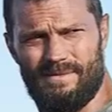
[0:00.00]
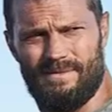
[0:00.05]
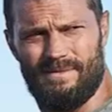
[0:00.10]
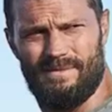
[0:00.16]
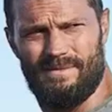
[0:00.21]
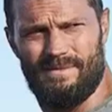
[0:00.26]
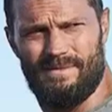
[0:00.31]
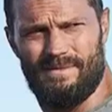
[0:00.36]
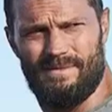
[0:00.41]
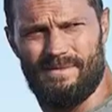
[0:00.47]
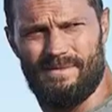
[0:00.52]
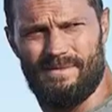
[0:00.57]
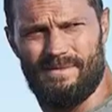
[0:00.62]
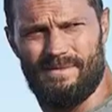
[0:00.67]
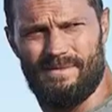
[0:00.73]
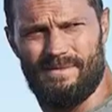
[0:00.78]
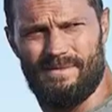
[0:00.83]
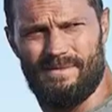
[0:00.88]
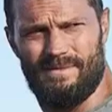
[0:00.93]

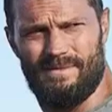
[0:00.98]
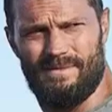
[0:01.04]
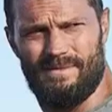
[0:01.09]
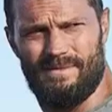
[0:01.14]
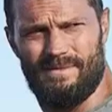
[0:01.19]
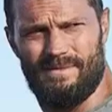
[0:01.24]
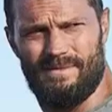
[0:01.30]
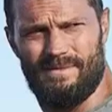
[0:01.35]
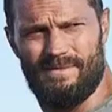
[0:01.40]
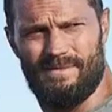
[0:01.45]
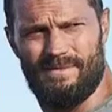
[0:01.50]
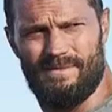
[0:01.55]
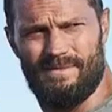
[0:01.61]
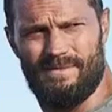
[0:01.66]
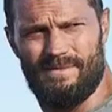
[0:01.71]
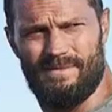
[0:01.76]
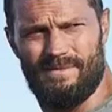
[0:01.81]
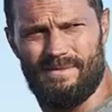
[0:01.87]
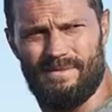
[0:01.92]

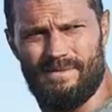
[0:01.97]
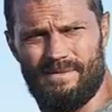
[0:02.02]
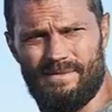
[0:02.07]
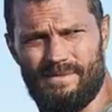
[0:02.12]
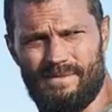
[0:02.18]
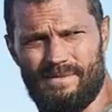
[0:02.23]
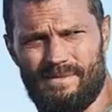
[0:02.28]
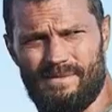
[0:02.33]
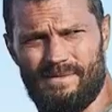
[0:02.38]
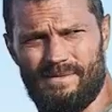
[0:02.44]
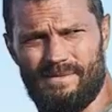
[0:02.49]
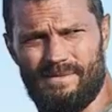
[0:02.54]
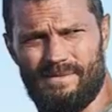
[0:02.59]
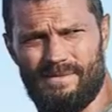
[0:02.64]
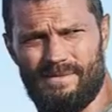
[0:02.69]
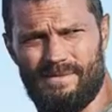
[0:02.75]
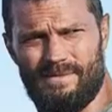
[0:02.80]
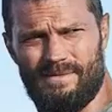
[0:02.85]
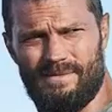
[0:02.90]

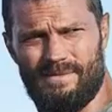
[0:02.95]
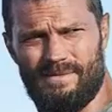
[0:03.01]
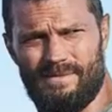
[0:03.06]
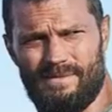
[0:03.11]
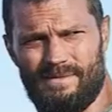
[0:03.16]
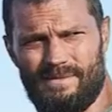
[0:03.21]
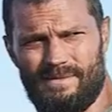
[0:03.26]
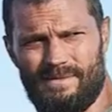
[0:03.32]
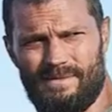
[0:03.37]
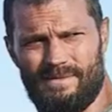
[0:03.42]
(silent)